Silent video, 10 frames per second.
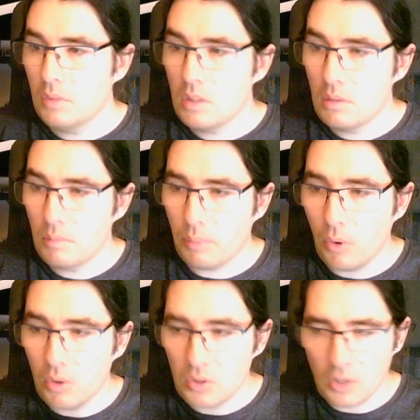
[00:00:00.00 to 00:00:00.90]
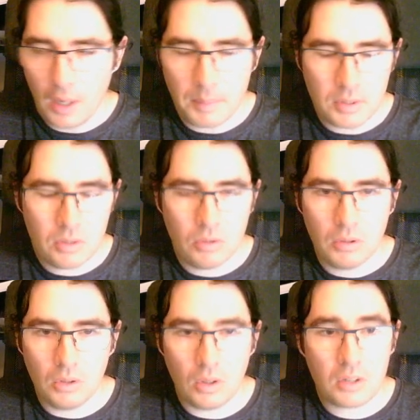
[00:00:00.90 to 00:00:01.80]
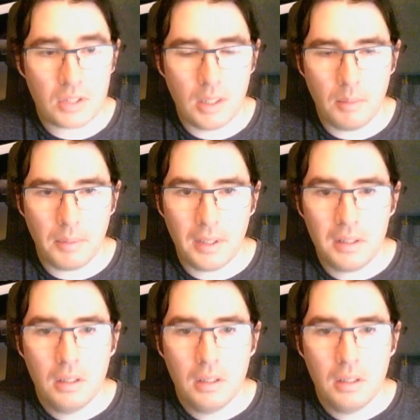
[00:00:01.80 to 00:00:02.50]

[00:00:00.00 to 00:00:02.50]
prototyped during the last campaign.